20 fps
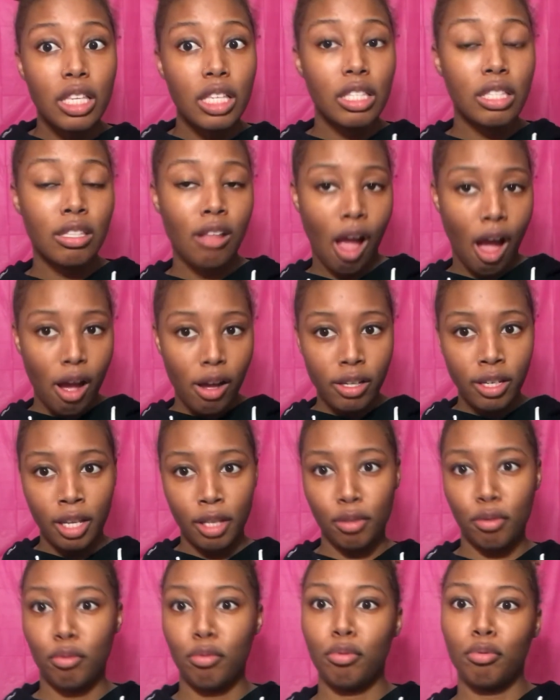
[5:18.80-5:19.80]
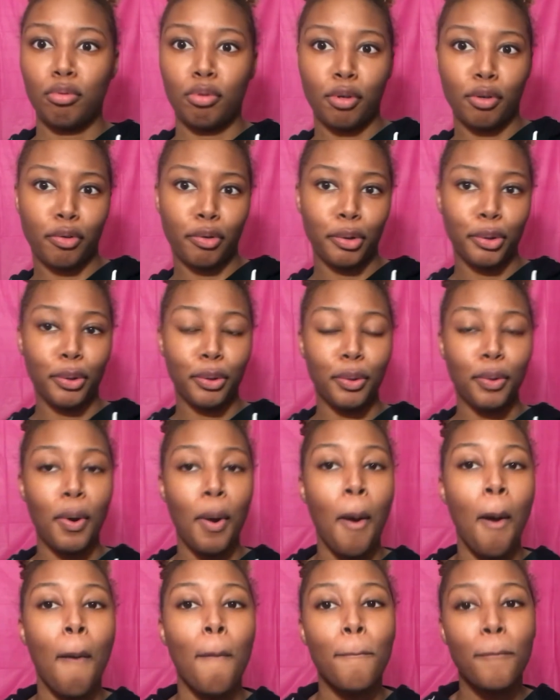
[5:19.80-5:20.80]
not a dancing tutorial,
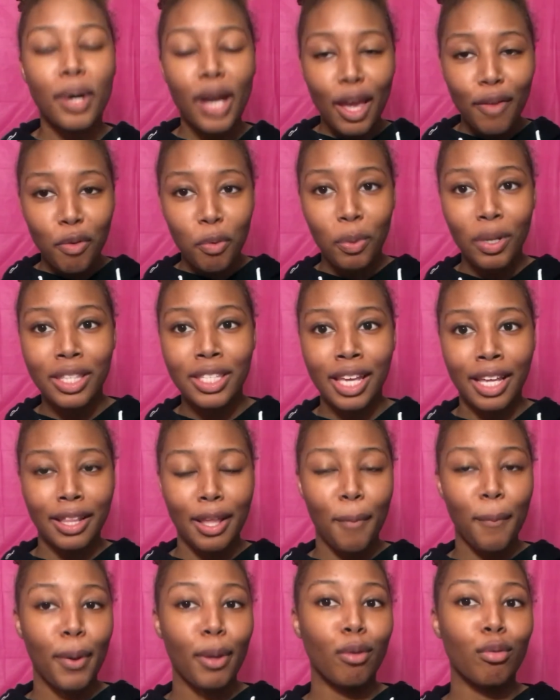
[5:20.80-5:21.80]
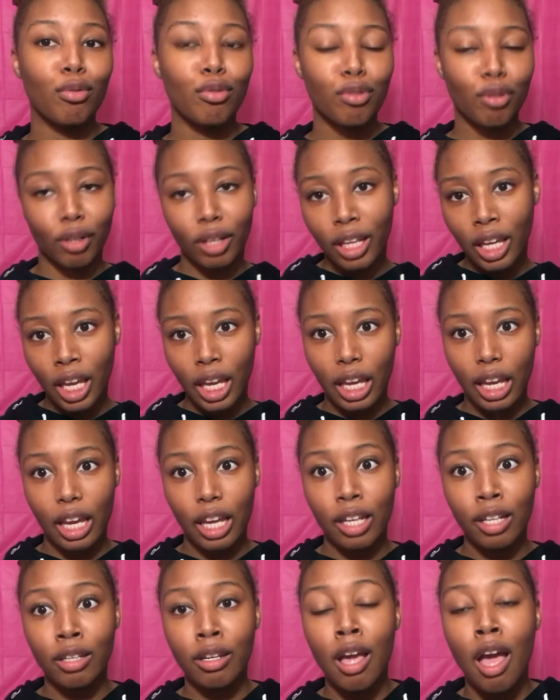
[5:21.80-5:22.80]
but if you want to take it that way, you sure
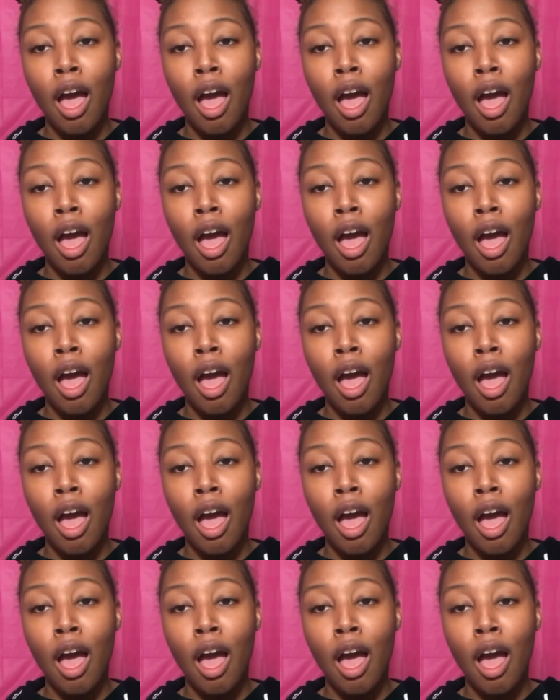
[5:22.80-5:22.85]
can.